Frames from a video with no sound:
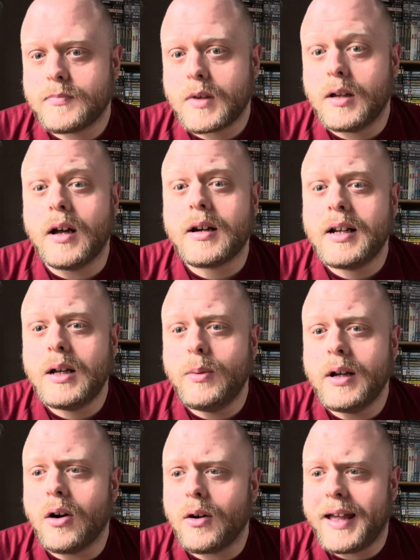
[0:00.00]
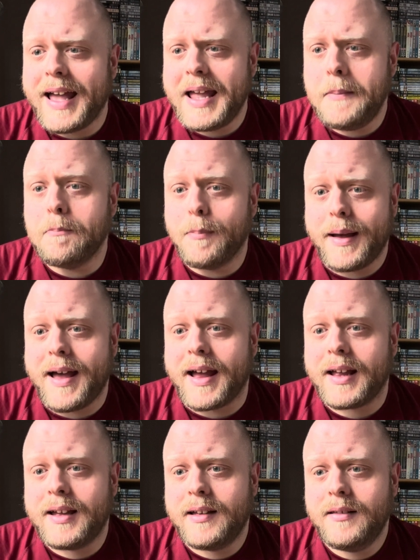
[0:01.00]
Luckily we got Game
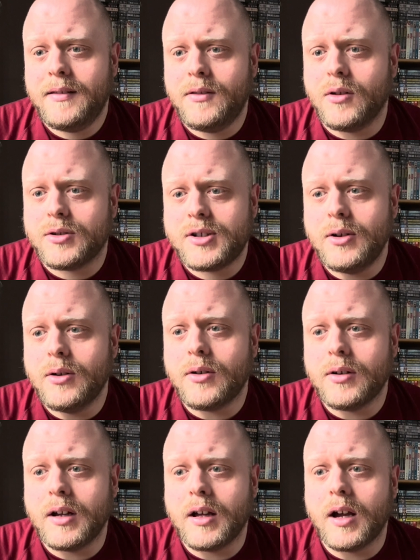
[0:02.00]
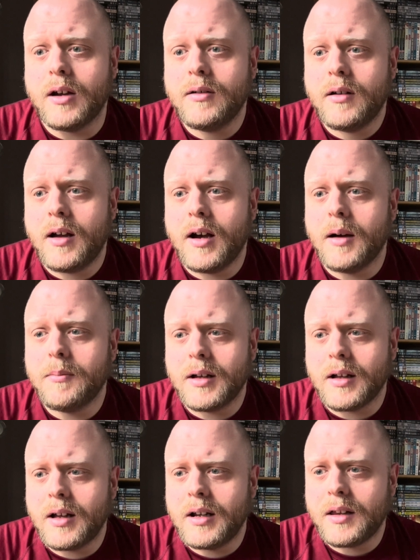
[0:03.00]
back not too long ago.
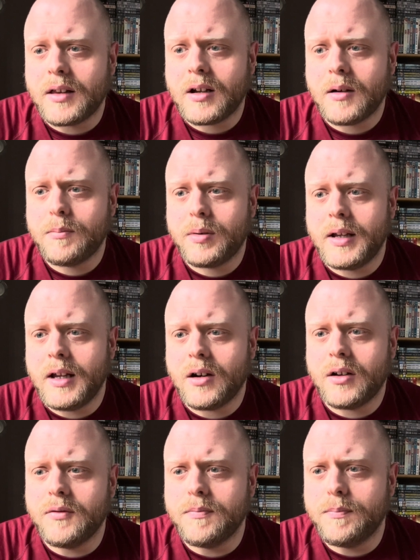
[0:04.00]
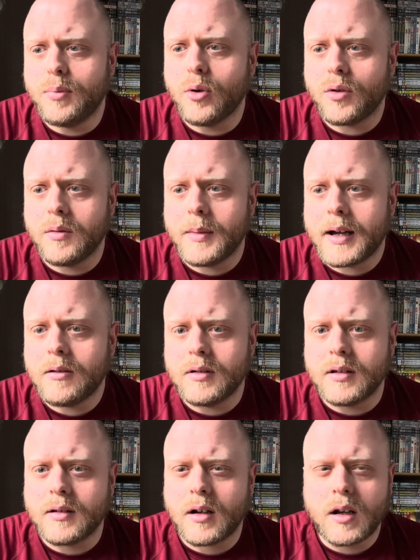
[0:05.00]
Another company kind of bought them out
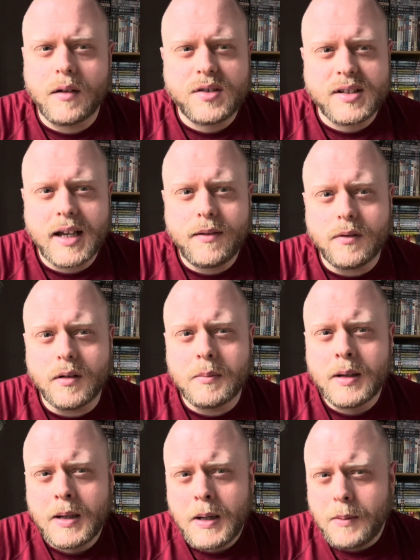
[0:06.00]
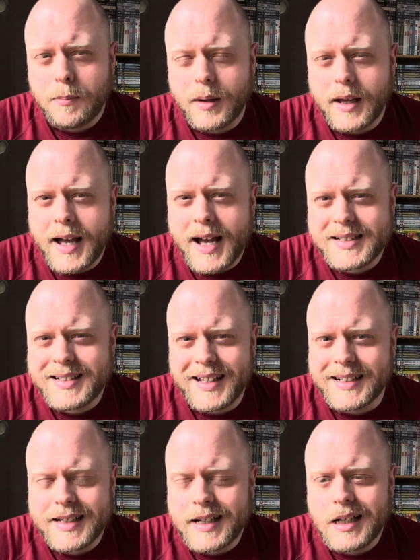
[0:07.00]
and kind of saved them, but it hasn't
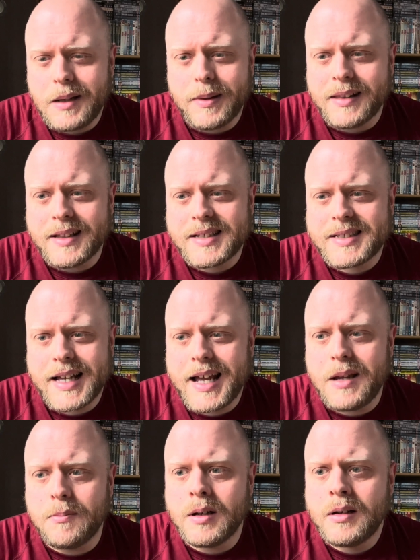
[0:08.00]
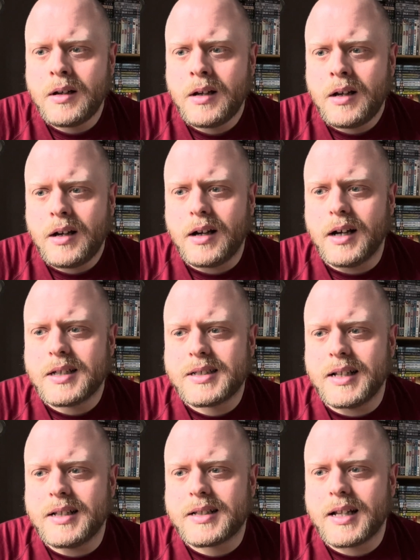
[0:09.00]
exactly been the same
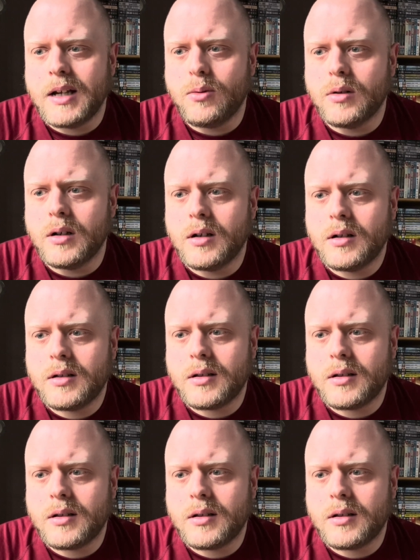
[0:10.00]
since they were